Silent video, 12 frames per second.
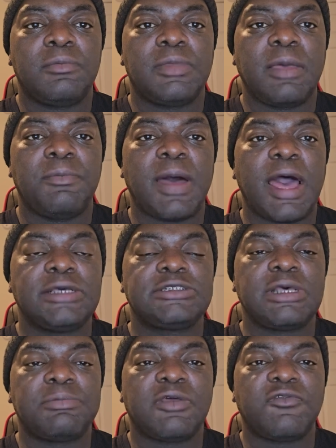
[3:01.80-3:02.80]
they buy
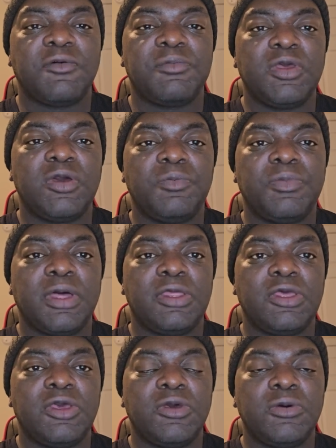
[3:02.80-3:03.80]
something from you,
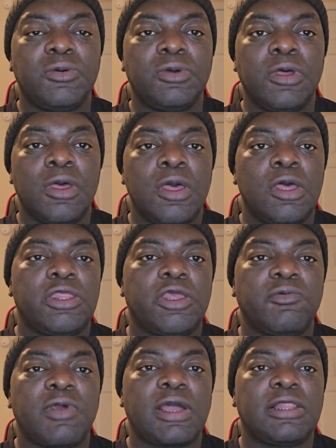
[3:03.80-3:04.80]
but you
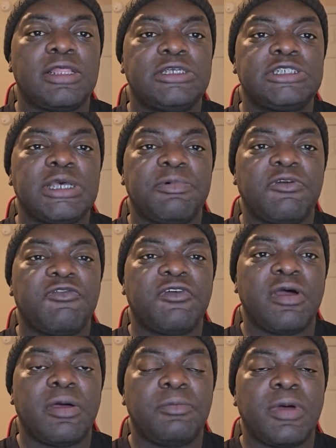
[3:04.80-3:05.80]
directly ship it
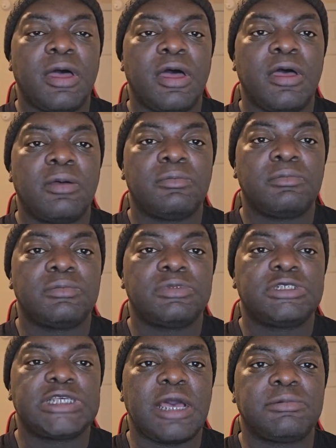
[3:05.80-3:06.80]
from
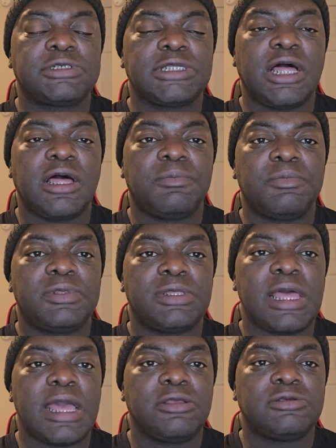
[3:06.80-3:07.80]
Sam's Club
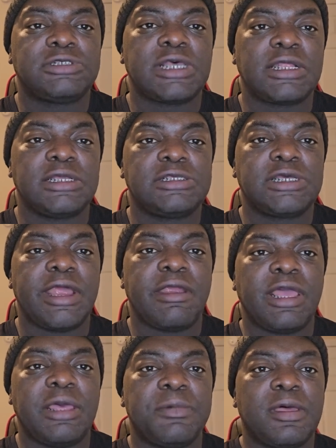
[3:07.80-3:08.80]
and you send it to their
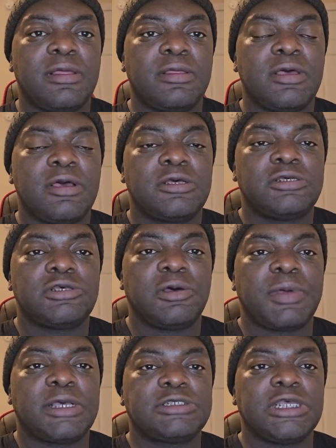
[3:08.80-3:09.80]
email. So
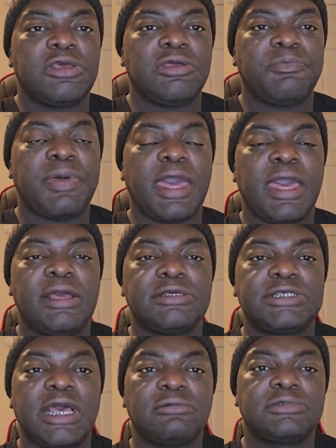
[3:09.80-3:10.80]
basically you'd pay
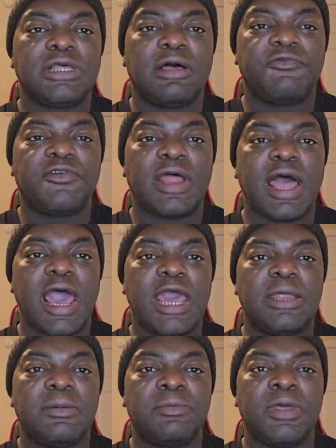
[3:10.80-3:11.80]
Sam's Club for the
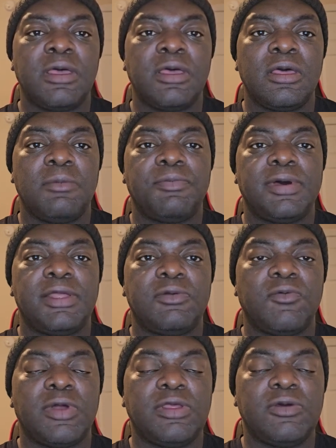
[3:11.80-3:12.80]
item, but
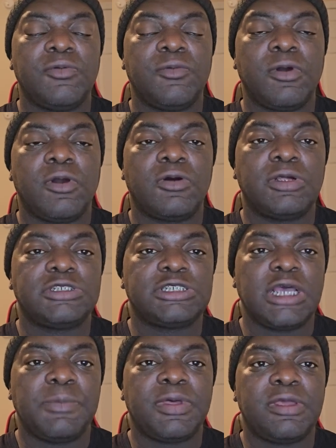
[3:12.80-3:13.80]
when you go to
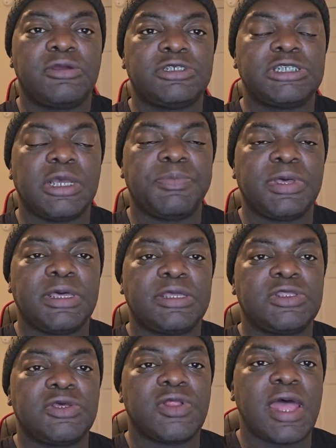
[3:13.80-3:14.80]
ship it, you're shipping
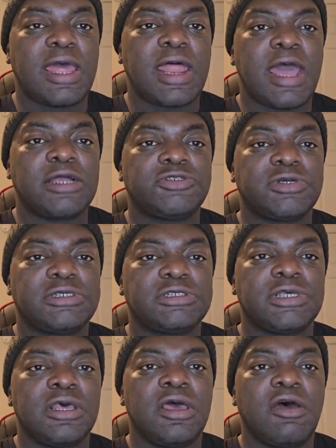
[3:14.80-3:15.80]
it to that
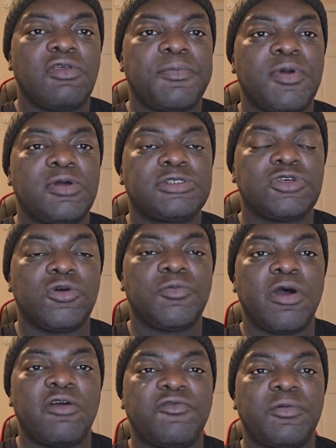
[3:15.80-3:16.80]
address, the person who
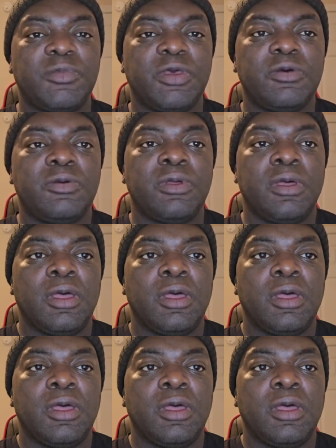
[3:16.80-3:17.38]
bought it from you.